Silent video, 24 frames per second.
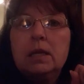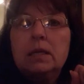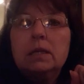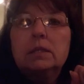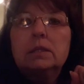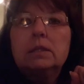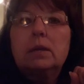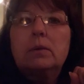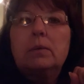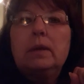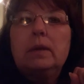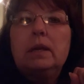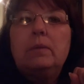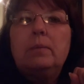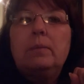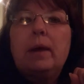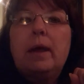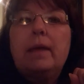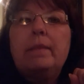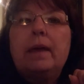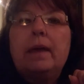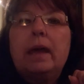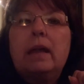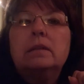So
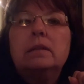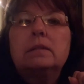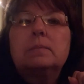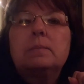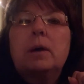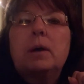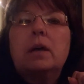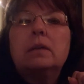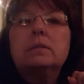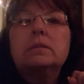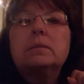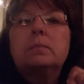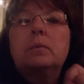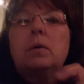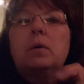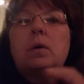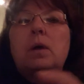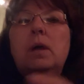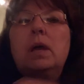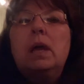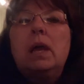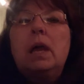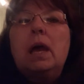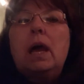anyway, that is possible.
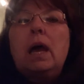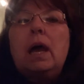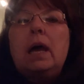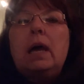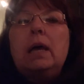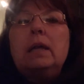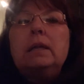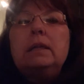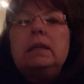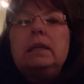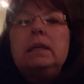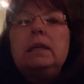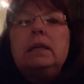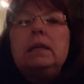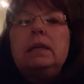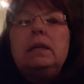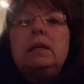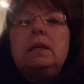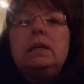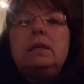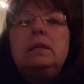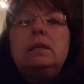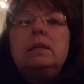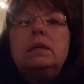I
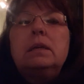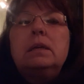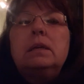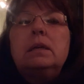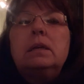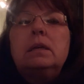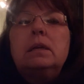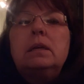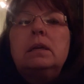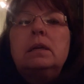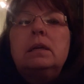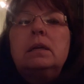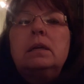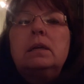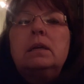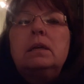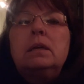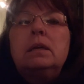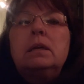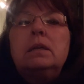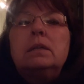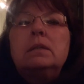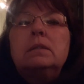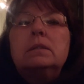need
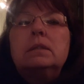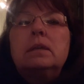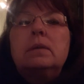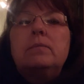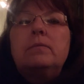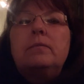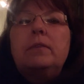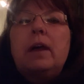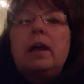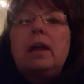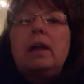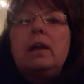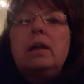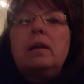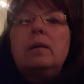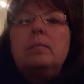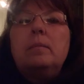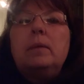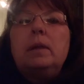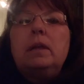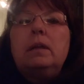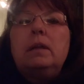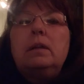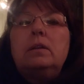some
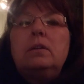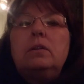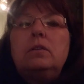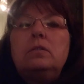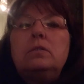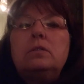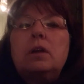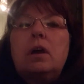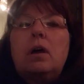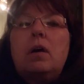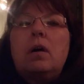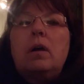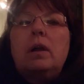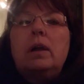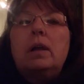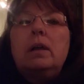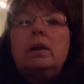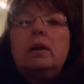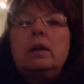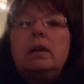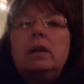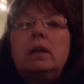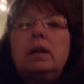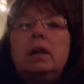fam in Utah
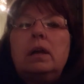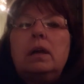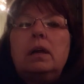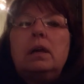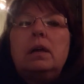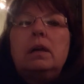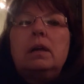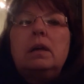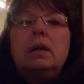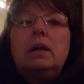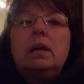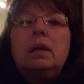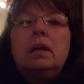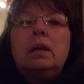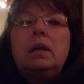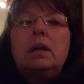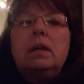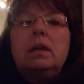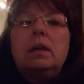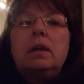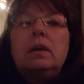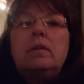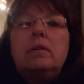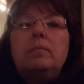area.
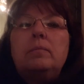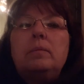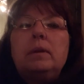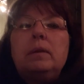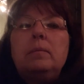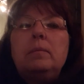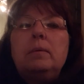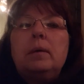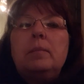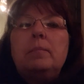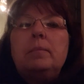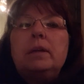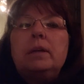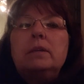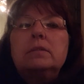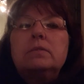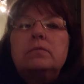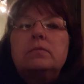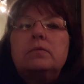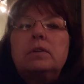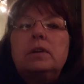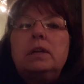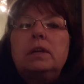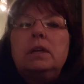If me and my best
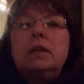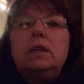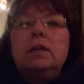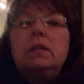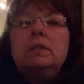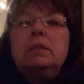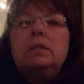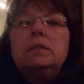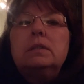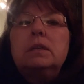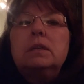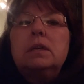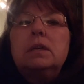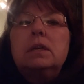friend